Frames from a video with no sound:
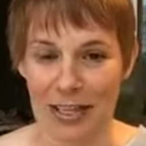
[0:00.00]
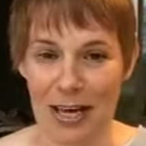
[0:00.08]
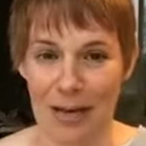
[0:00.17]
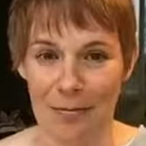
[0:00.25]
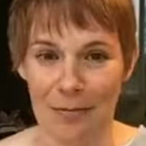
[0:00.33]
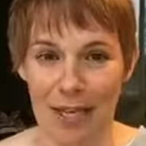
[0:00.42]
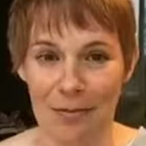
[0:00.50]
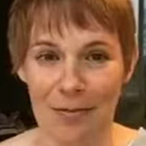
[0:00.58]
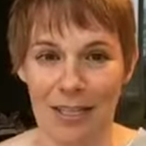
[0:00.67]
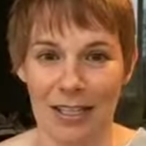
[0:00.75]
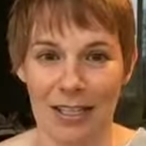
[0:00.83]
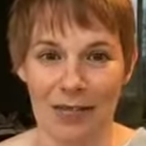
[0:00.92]
Um, let
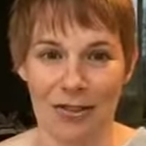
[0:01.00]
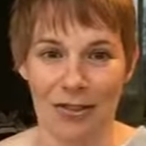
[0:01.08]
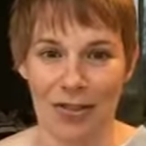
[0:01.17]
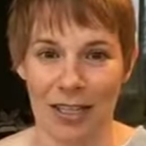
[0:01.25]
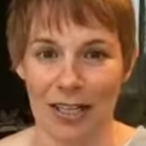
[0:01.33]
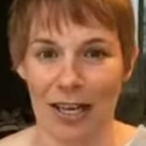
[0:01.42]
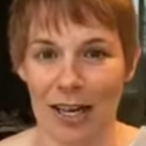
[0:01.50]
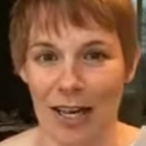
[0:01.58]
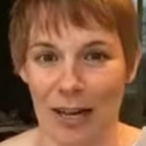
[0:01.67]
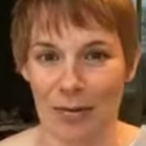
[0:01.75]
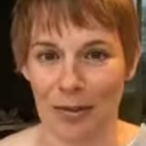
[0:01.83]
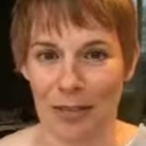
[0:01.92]
me give you a
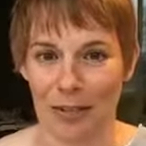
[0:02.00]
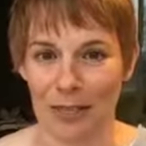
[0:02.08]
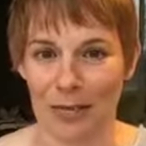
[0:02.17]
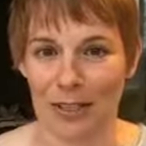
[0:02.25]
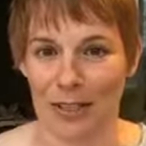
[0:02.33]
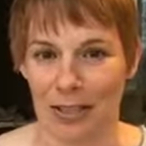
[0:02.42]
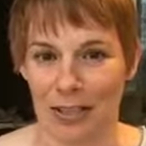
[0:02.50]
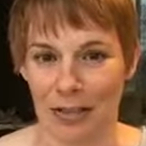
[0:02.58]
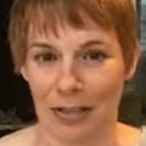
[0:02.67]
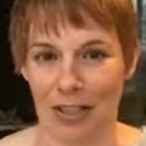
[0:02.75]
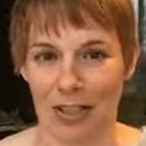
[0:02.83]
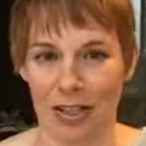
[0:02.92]
couple of places
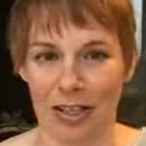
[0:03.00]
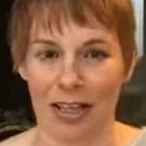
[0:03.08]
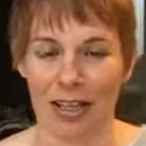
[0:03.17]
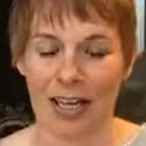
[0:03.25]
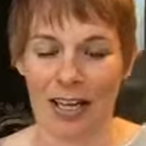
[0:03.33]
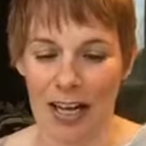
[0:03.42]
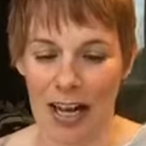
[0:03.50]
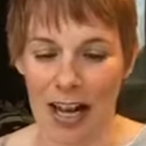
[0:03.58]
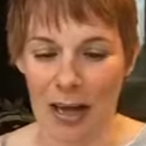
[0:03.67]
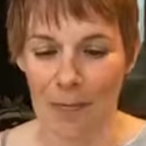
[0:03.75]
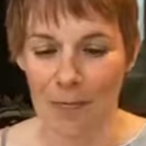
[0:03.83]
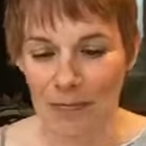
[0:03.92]
you can look.
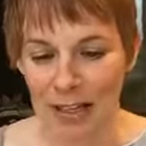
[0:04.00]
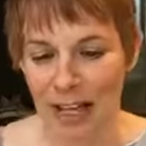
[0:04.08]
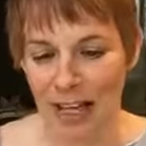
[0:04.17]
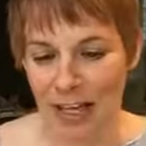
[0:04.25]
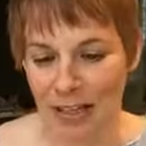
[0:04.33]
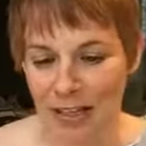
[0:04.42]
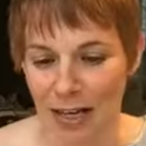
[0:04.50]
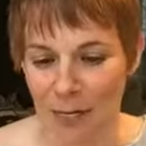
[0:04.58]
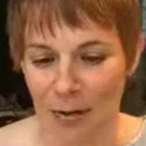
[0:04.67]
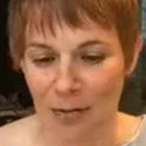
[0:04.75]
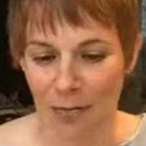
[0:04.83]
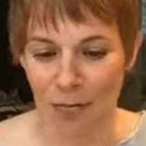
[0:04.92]
Um,
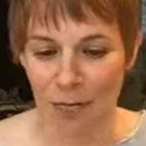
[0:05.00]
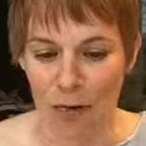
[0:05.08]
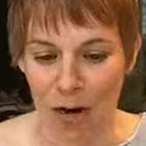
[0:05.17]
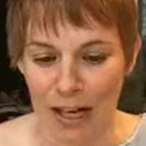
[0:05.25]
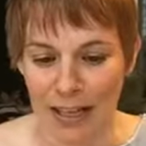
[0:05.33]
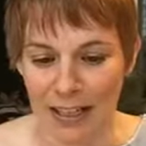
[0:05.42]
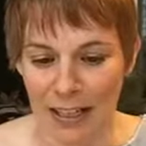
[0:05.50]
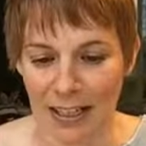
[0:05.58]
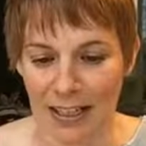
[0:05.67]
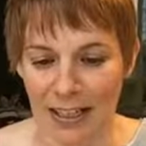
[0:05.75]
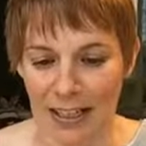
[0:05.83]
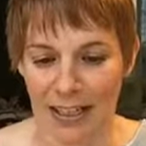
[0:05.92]
Number one
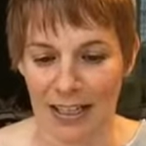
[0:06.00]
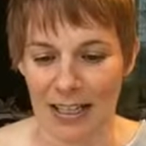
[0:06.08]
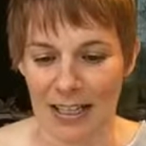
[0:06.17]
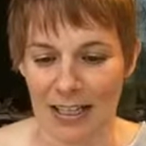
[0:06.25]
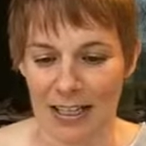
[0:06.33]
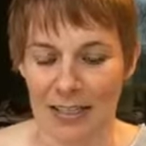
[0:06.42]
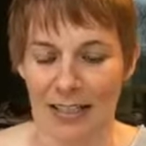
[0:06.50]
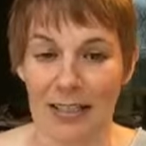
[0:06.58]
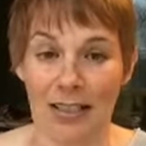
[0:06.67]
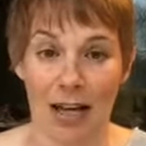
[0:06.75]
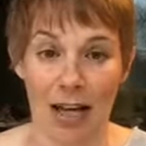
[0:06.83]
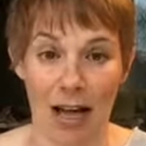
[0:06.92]
is
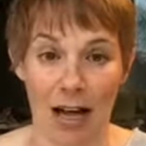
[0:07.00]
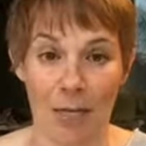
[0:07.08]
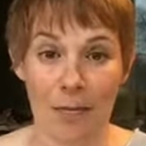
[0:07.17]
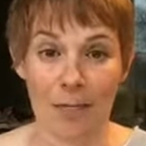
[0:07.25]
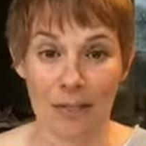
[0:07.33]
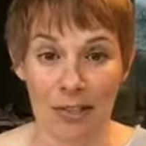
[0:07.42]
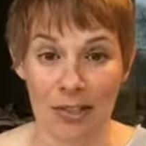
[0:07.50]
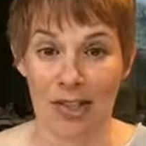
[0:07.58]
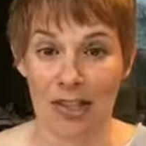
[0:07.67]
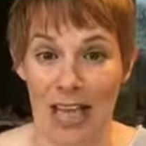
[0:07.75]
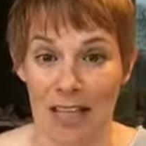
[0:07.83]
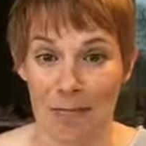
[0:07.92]
um, there's a
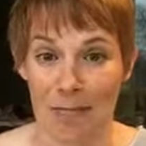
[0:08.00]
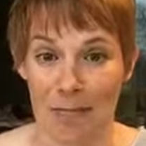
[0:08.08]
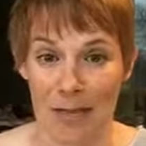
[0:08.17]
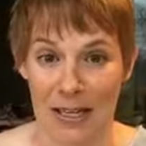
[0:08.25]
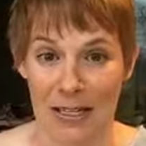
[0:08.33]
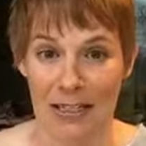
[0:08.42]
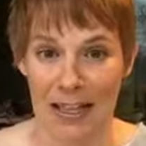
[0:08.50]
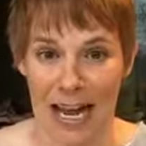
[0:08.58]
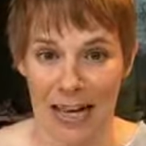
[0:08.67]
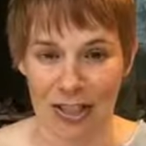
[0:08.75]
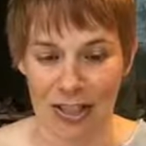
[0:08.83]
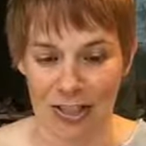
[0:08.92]
lot of big
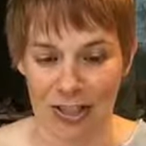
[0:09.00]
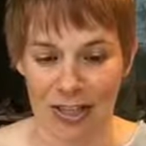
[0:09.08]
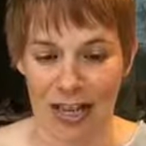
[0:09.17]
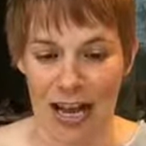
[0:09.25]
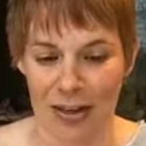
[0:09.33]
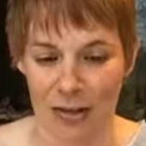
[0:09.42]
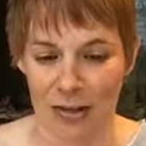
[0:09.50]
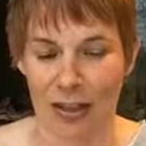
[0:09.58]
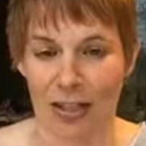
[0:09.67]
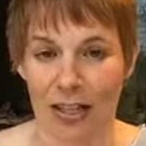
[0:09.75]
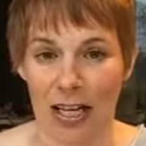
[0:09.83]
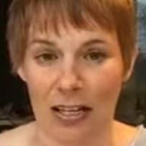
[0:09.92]
national
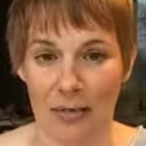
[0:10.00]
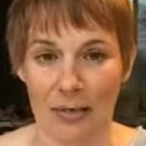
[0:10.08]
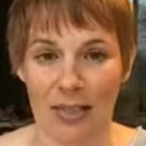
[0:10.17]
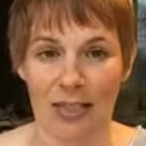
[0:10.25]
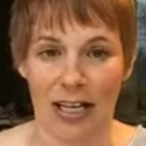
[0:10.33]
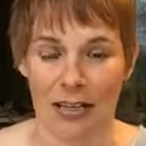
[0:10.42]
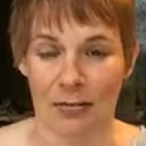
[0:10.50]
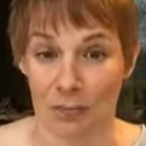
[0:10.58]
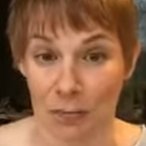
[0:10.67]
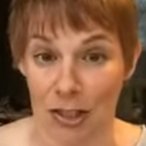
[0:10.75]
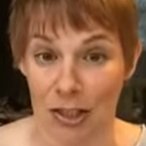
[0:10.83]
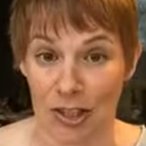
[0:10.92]
outdoor clubs and
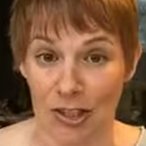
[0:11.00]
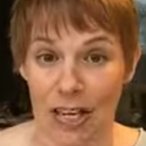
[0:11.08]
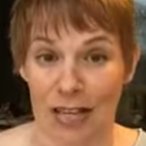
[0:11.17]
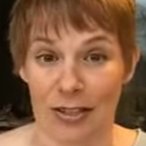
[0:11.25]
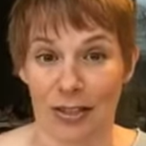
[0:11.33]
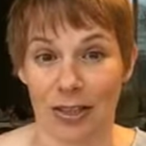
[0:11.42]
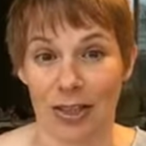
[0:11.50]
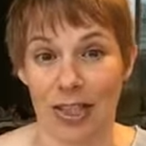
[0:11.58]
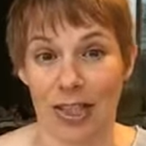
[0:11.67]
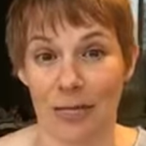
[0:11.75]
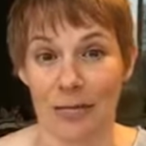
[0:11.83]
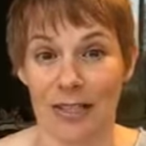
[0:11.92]
regional outdoor
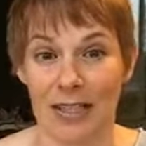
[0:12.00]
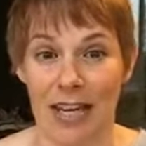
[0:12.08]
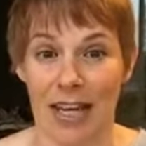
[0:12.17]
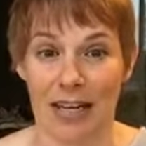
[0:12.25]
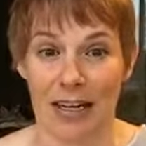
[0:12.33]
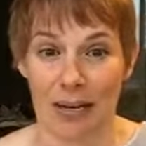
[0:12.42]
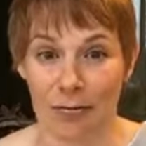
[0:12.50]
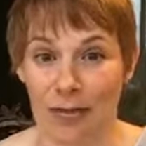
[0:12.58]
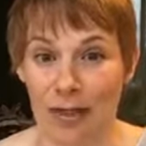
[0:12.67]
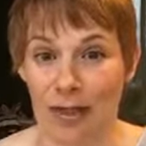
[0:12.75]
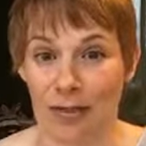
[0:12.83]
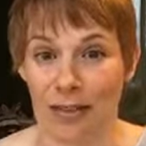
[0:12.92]
clubs that are
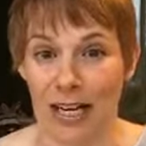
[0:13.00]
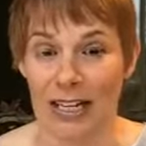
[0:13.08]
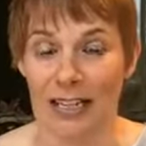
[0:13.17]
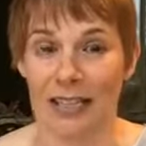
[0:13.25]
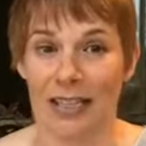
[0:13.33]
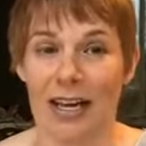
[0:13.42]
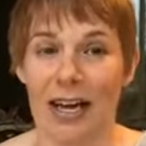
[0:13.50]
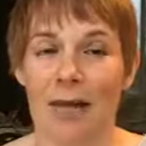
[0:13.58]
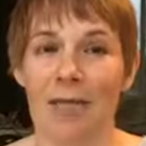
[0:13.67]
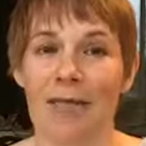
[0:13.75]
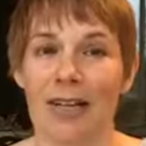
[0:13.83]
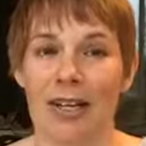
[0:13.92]
really great.
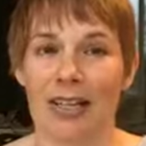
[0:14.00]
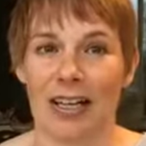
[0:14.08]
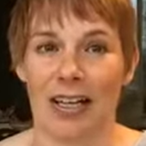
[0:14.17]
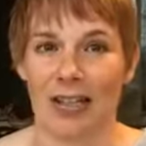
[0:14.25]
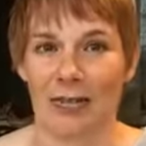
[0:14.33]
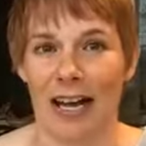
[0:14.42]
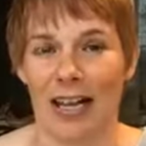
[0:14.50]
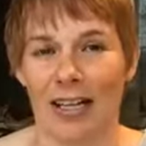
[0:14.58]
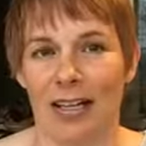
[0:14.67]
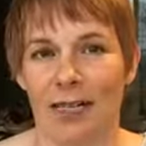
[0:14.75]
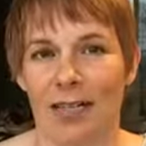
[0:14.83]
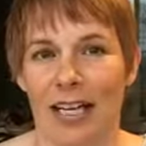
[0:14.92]
Um, here in
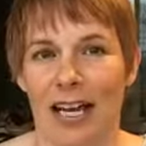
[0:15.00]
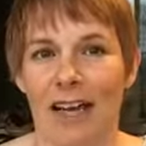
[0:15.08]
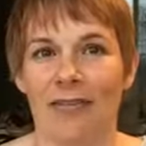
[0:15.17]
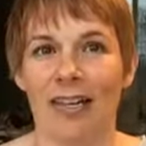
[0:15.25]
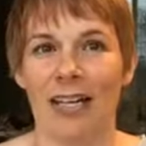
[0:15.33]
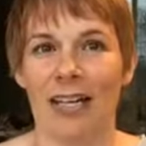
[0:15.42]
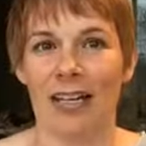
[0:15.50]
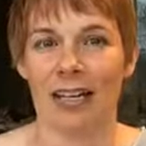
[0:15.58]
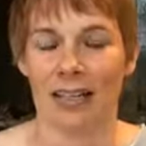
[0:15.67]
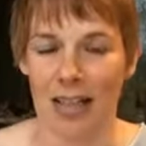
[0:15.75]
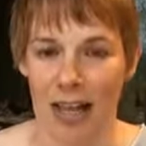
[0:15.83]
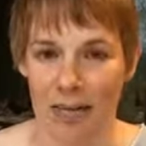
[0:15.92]
Colorado, we have
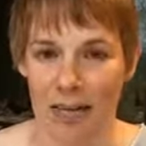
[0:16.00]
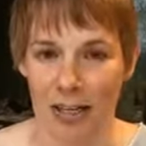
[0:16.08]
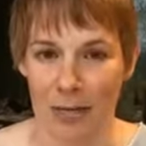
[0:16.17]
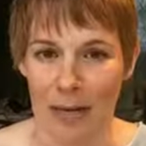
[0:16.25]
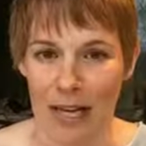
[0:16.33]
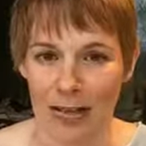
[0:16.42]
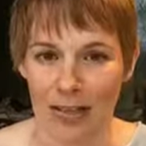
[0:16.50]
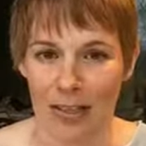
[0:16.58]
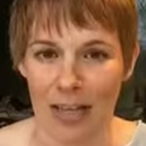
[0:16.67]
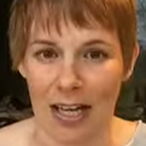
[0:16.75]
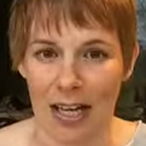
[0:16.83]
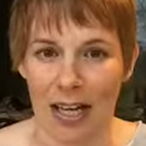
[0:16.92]
Colorado Mountain
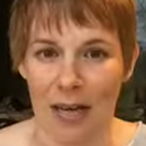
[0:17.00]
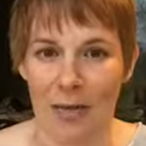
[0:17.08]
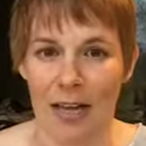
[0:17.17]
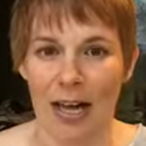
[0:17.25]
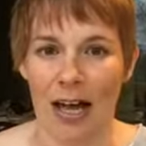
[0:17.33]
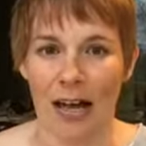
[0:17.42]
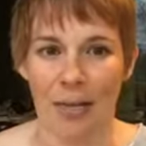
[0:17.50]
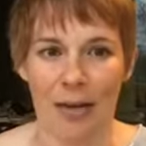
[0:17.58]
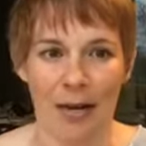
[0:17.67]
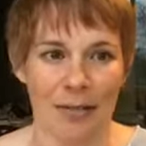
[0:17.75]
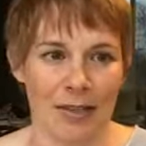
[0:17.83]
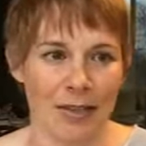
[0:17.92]
Club um,
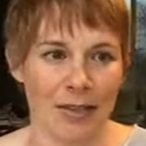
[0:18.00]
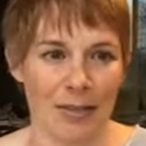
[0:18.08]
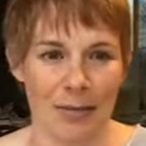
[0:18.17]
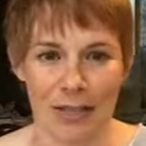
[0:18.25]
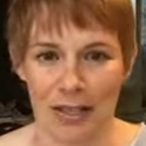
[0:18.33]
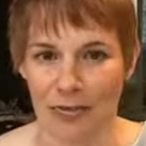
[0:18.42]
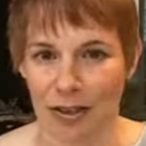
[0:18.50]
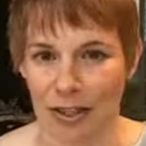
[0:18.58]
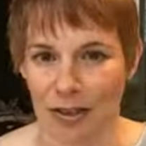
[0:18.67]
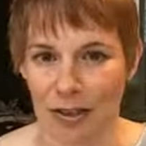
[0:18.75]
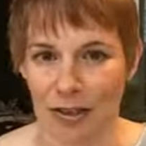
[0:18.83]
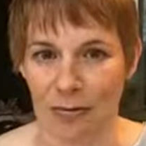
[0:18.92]
up in the Pacific
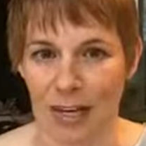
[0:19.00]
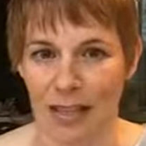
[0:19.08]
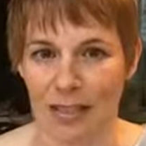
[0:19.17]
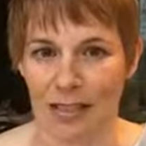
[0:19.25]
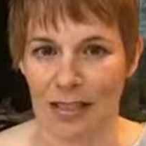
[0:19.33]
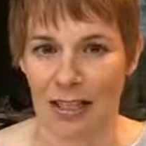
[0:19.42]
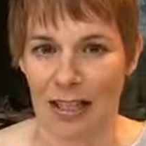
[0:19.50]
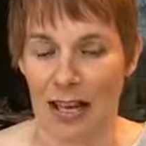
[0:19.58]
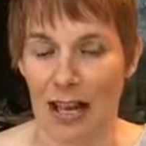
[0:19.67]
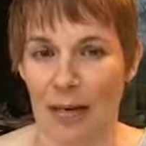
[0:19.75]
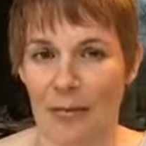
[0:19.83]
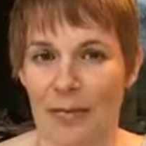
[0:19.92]
Northwest.
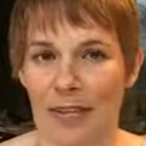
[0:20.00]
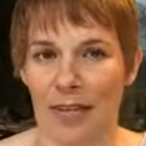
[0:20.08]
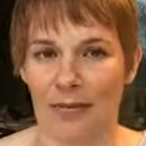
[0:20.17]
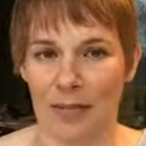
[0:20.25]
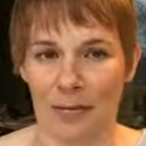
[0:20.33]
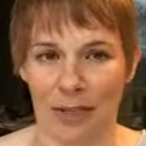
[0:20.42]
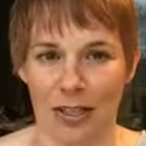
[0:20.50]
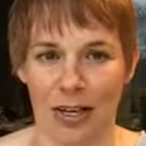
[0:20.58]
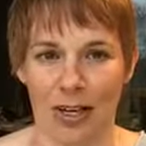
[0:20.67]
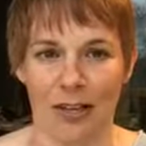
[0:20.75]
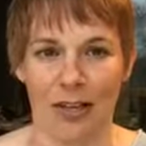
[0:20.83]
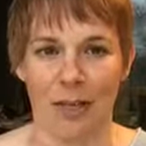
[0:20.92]
Um, they have something
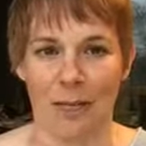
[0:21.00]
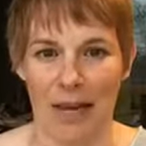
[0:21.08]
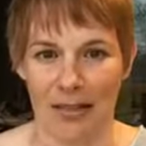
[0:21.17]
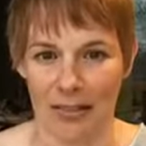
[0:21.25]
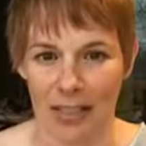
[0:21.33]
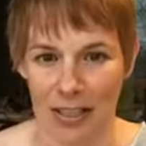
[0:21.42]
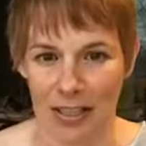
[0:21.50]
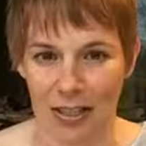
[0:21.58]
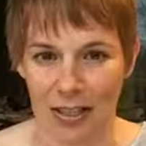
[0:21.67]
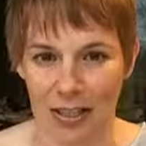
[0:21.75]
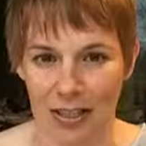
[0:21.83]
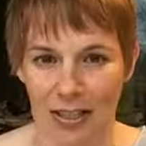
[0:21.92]
called the
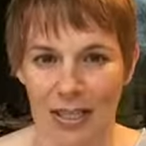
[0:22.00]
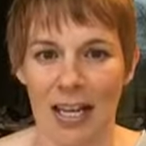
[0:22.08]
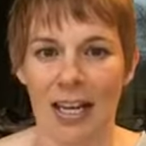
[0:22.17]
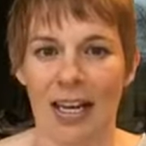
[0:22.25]
Mountaineers.